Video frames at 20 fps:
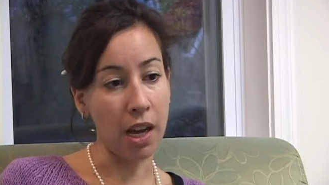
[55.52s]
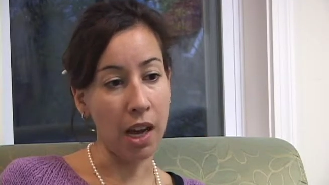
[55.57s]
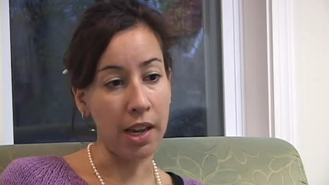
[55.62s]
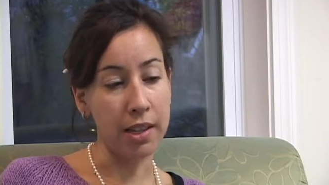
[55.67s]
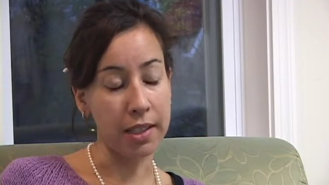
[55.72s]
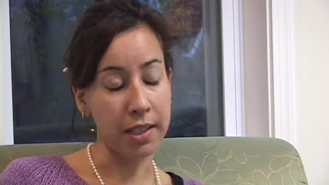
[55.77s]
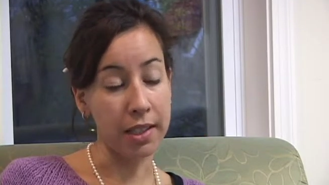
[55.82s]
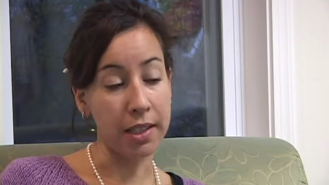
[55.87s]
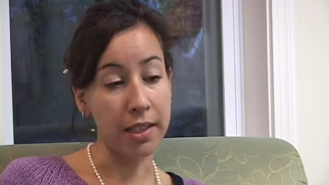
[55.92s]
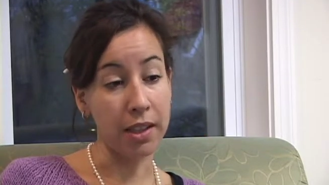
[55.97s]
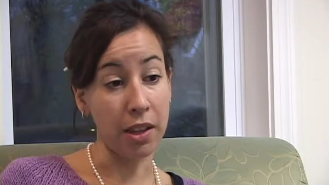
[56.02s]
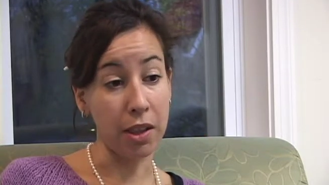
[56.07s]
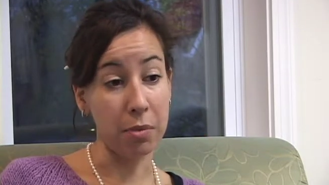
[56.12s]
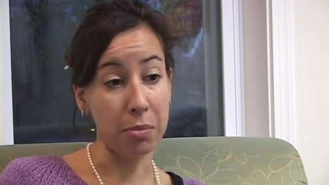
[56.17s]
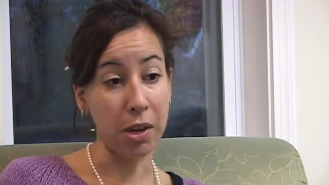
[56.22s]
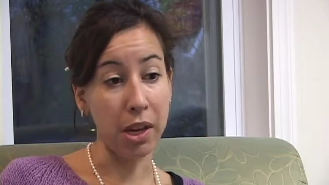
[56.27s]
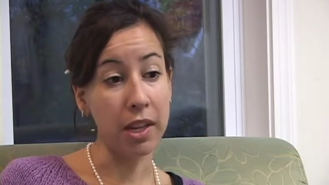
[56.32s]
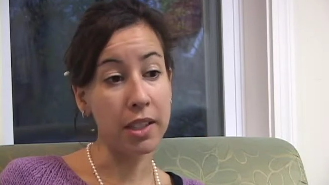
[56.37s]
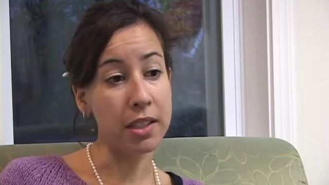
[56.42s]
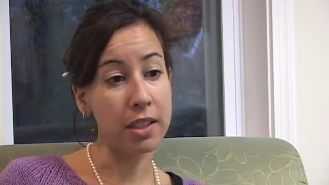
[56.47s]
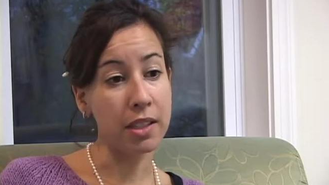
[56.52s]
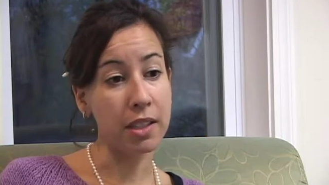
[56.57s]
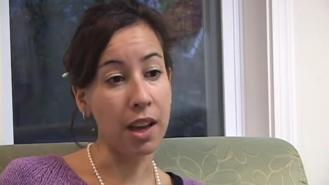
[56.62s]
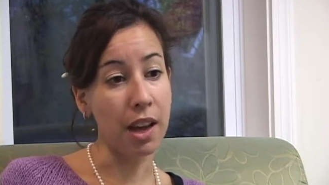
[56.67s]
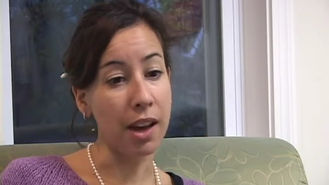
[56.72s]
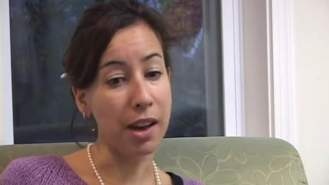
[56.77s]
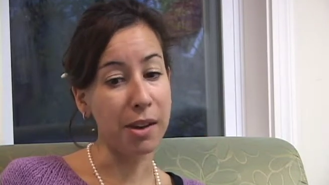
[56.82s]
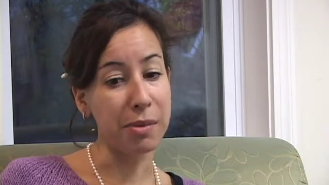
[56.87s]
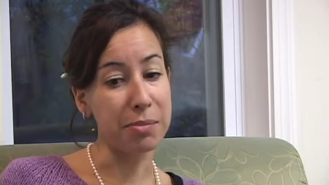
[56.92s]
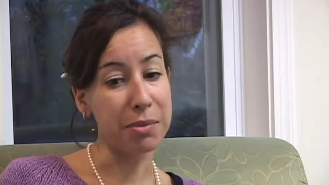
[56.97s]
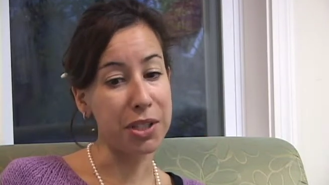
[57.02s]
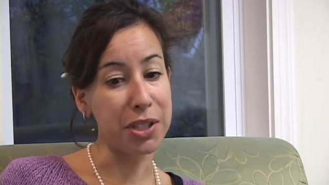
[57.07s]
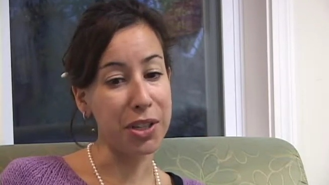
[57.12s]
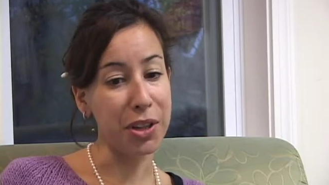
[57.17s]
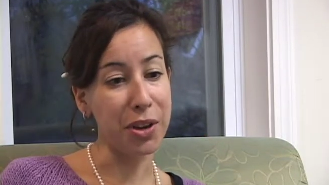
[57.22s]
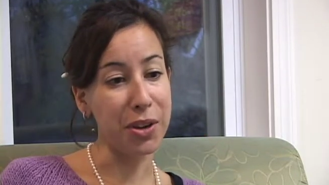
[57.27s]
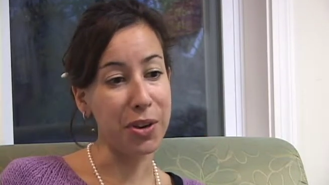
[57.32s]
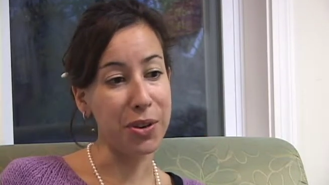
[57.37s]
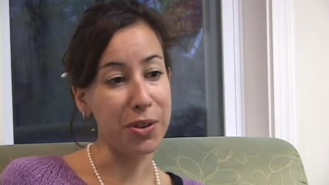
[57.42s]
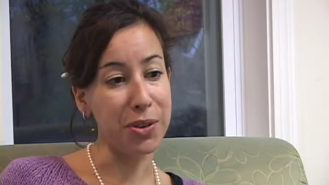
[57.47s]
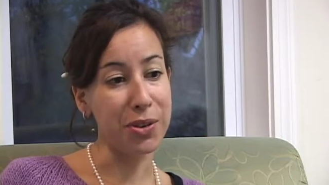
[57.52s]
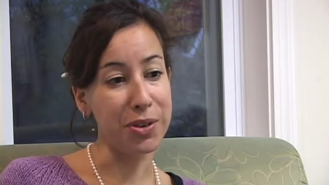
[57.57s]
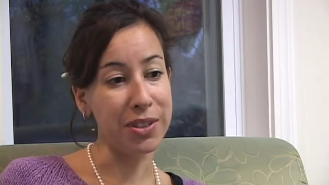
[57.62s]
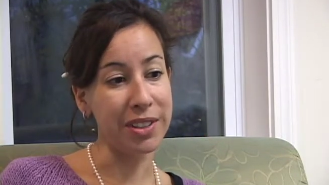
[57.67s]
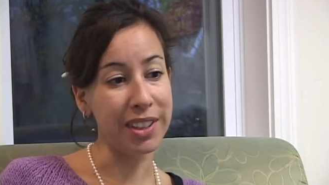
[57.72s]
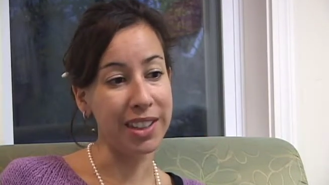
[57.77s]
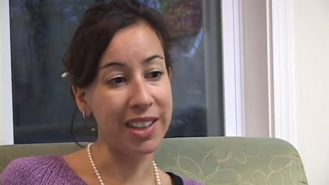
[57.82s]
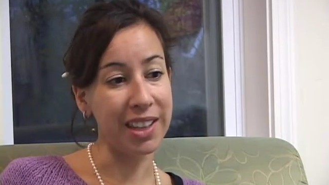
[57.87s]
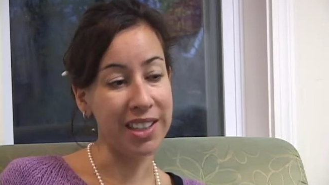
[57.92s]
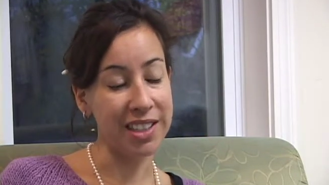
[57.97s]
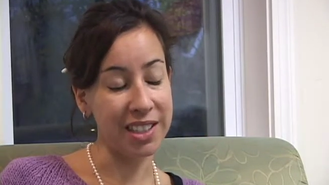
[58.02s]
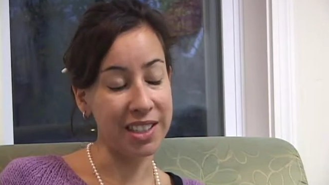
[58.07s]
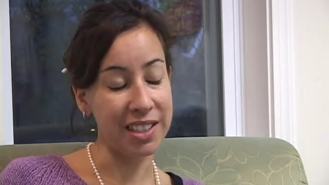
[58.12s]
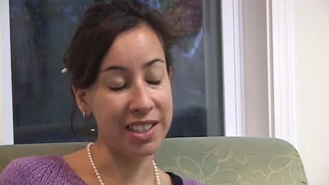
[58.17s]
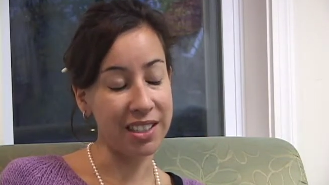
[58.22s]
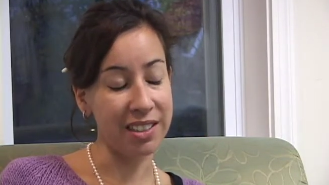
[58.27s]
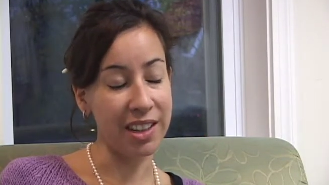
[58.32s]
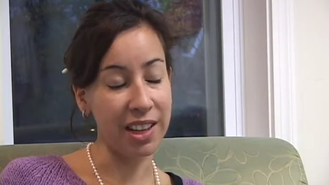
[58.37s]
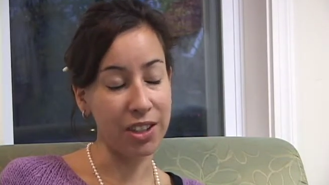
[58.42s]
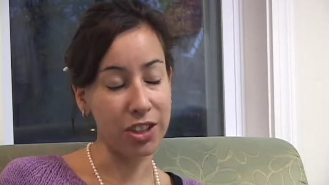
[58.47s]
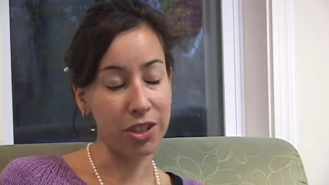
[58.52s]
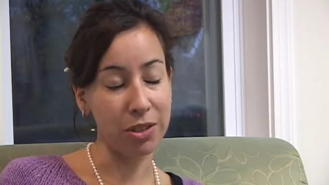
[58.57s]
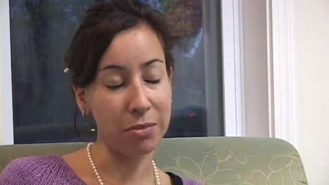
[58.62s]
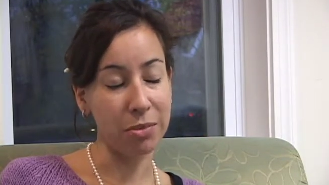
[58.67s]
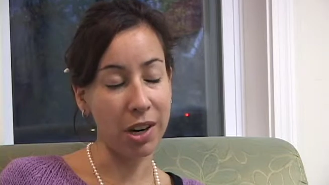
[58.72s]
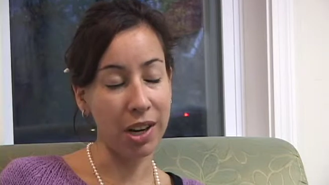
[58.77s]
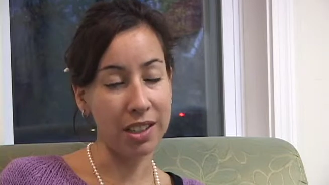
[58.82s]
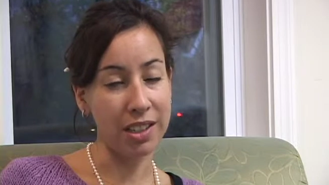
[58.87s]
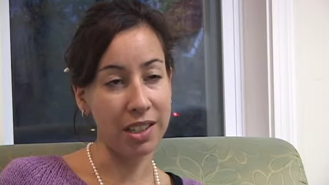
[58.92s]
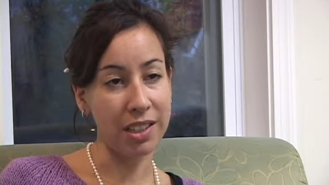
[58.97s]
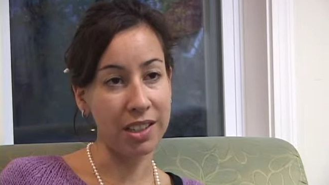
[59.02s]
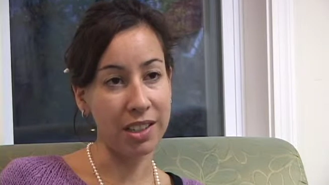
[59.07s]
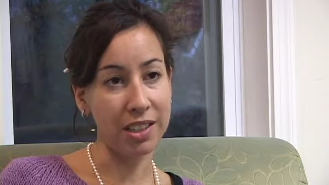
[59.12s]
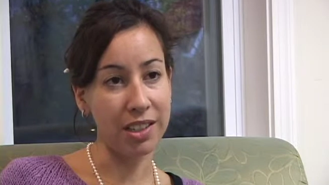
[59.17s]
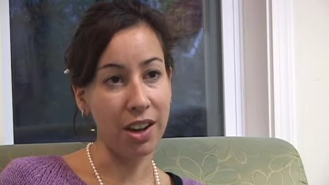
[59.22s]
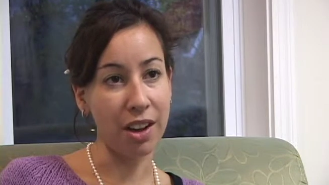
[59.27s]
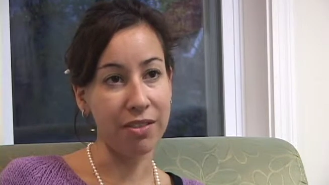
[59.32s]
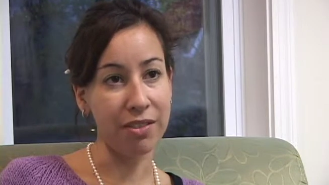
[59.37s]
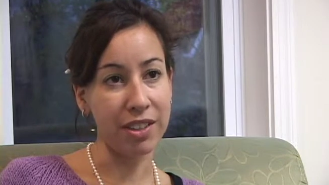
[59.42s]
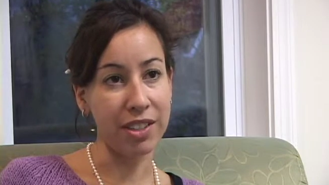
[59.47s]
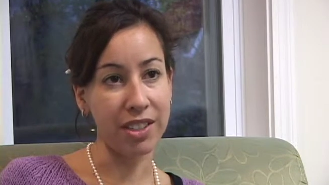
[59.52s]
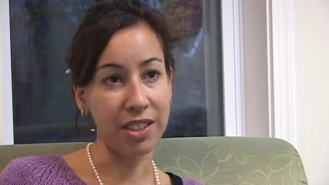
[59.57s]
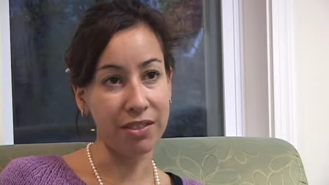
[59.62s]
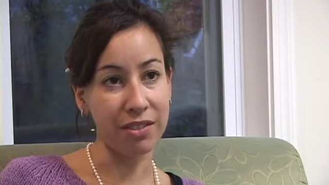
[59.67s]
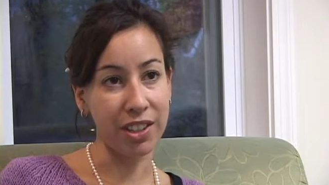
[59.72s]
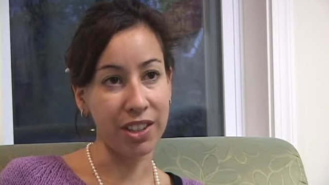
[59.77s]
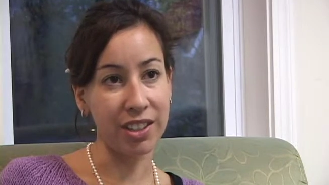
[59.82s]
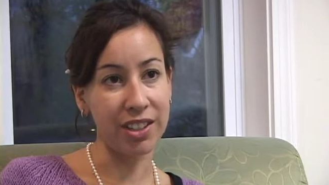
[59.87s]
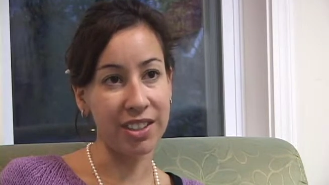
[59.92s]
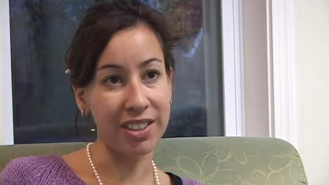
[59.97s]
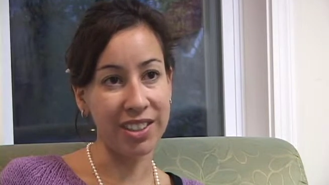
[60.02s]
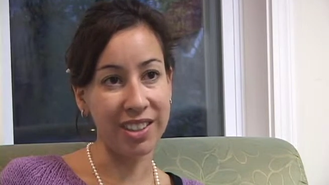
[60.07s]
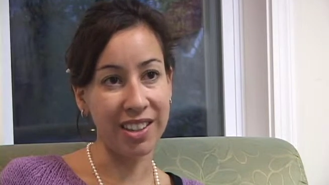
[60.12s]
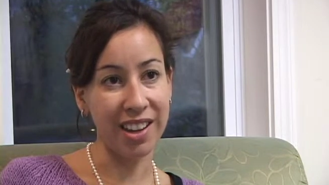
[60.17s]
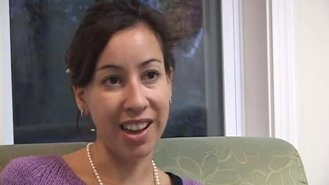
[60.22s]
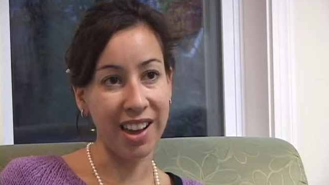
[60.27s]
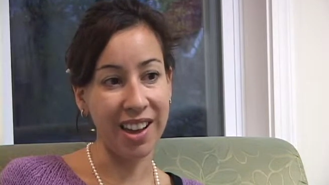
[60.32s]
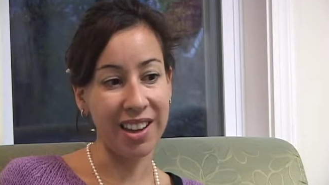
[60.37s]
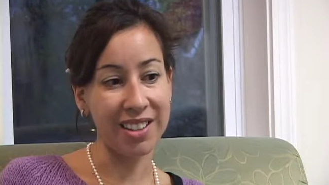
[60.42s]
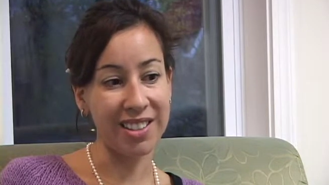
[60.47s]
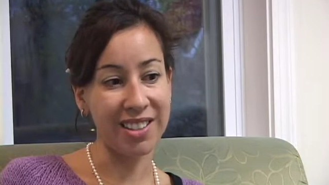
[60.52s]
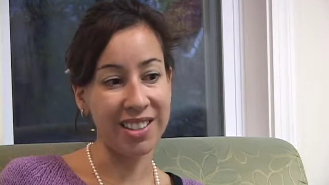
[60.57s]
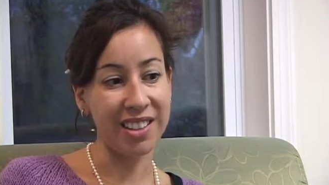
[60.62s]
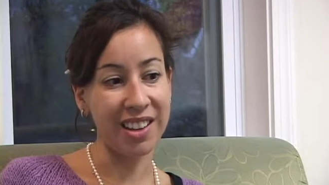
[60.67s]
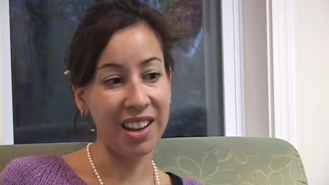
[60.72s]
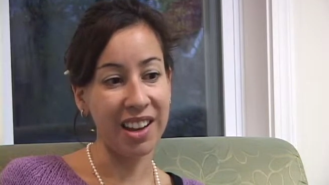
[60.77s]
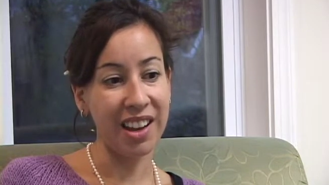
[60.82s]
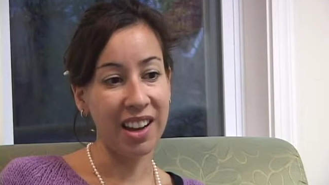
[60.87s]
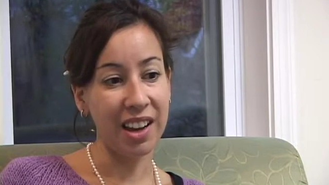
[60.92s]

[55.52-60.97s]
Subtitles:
seats on the bus. So it's a selection process that's often difficult and